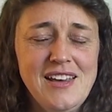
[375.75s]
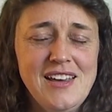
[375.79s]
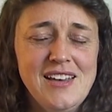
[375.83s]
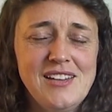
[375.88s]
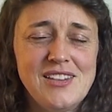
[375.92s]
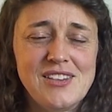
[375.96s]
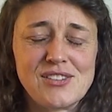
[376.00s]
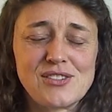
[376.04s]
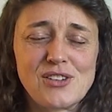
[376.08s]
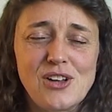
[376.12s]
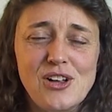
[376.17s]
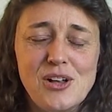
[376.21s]

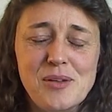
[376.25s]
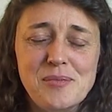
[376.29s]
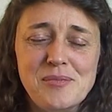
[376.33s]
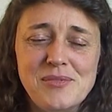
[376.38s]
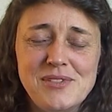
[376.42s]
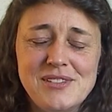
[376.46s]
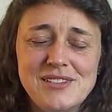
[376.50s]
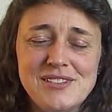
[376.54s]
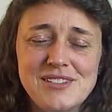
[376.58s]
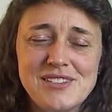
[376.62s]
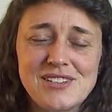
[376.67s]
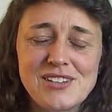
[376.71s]

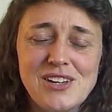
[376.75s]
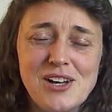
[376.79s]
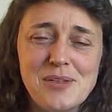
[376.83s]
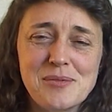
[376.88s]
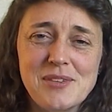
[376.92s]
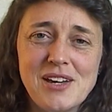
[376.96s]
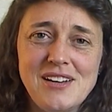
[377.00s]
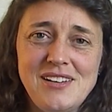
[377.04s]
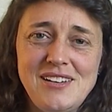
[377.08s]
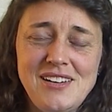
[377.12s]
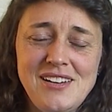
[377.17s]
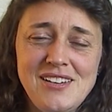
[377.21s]
Psalm
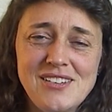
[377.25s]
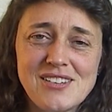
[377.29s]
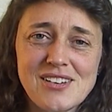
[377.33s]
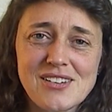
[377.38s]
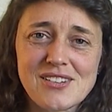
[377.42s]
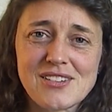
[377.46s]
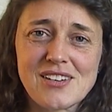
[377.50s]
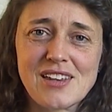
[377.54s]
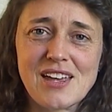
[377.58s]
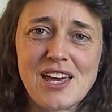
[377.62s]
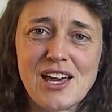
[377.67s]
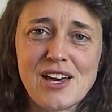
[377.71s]
19 says
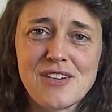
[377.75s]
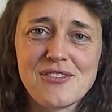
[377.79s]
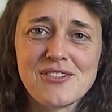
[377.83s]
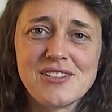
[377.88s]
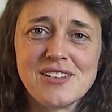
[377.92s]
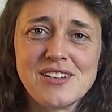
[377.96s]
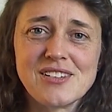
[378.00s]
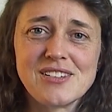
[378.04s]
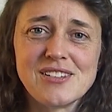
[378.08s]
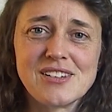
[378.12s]
the heavens